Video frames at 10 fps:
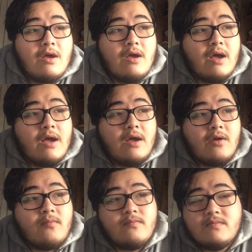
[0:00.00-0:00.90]

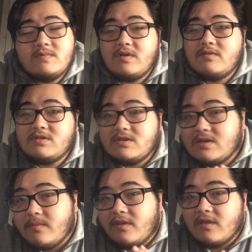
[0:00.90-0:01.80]
So it's just
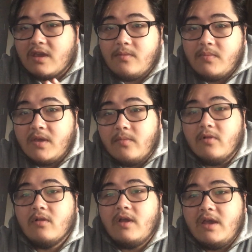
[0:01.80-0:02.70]
something to keep
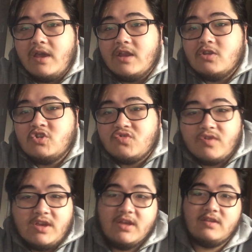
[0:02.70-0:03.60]
people
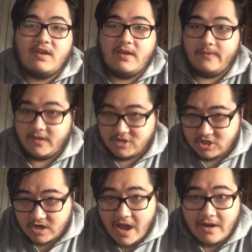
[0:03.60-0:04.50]
intrigued in the
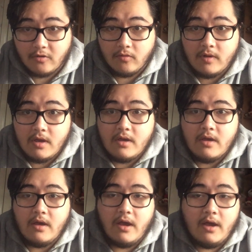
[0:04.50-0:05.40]
channel.
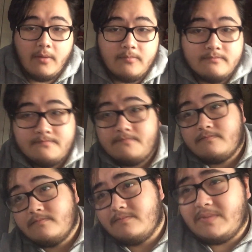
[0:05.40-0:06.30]

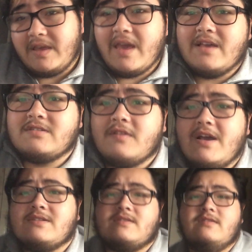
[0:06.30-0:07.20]
But yeah, so
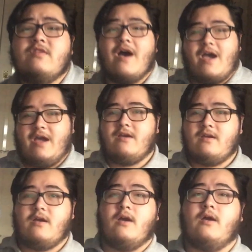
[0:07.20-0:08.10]
that's that.
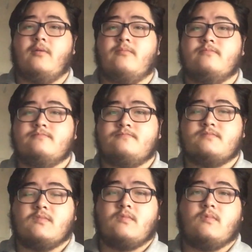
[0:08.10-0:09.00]

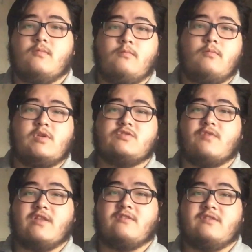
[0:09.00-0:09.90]
Moon's
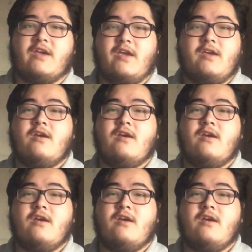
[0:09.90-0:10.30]
red today.